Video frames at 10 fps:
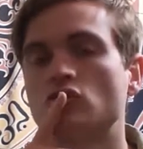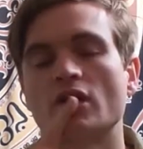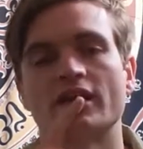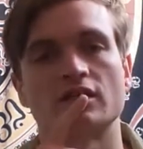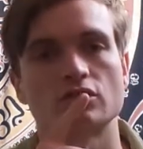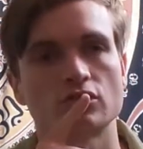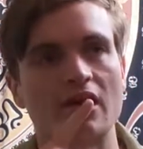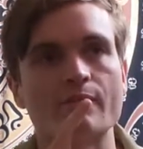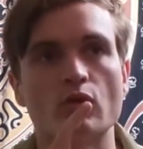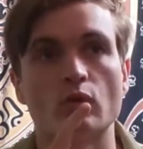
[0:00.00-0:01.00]
try and
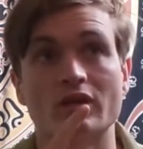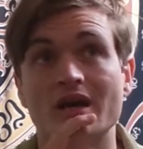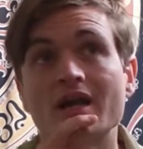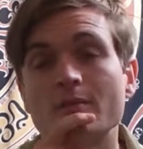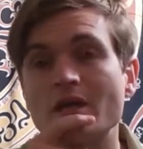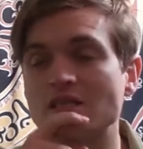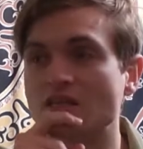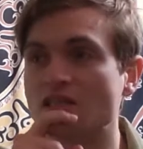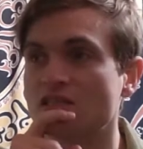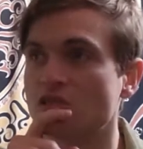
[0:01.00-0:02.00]
describe it would not make
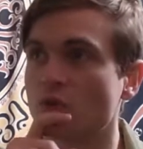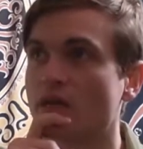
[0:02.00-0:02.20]
sense to you.